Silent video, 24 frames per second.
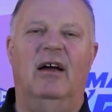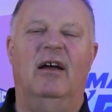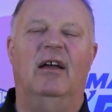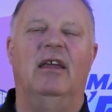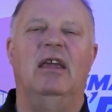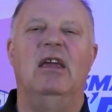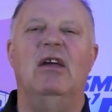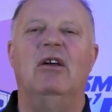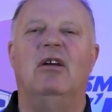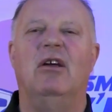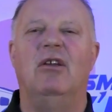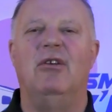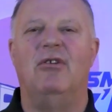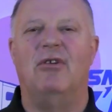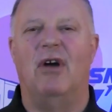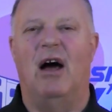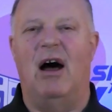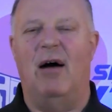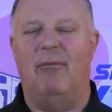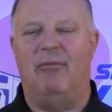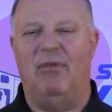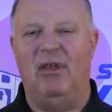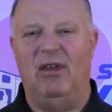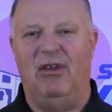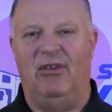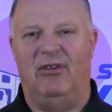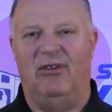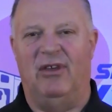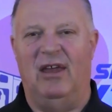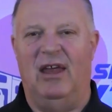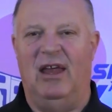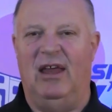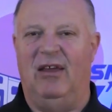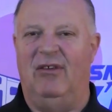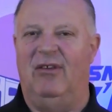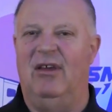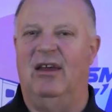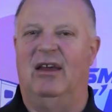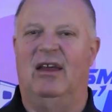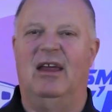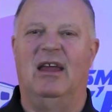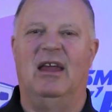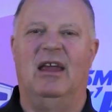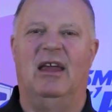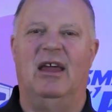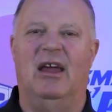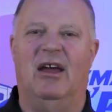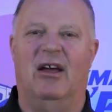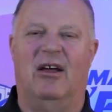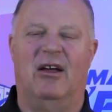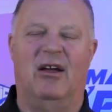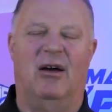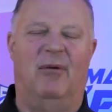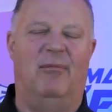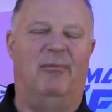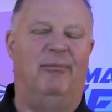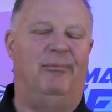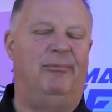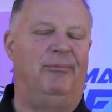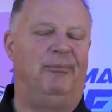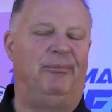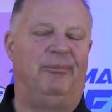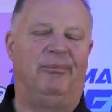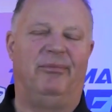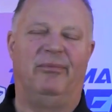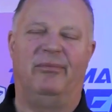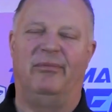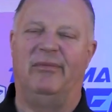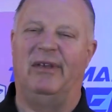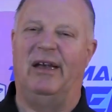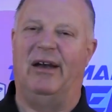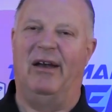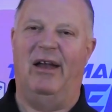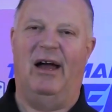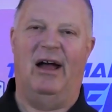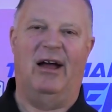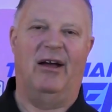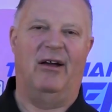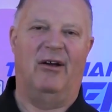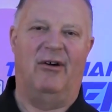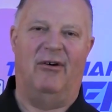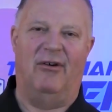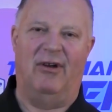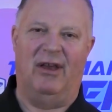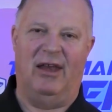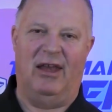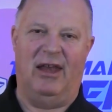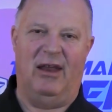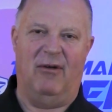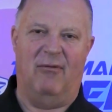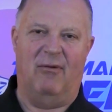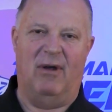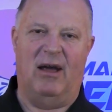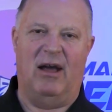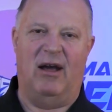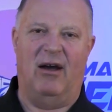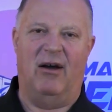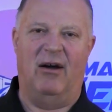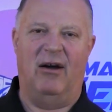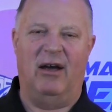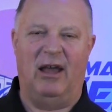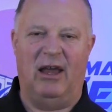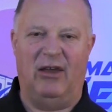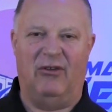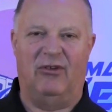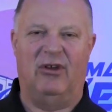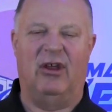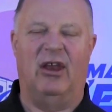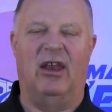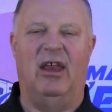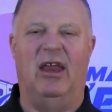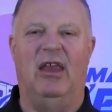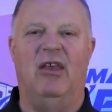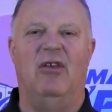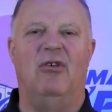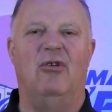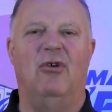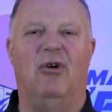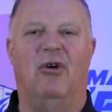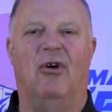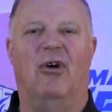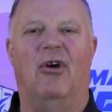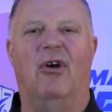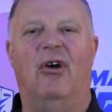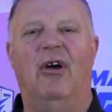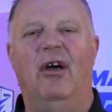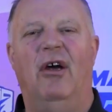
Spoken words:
You can drop these things, you can kick them. They're not going anywhere. It's going to endure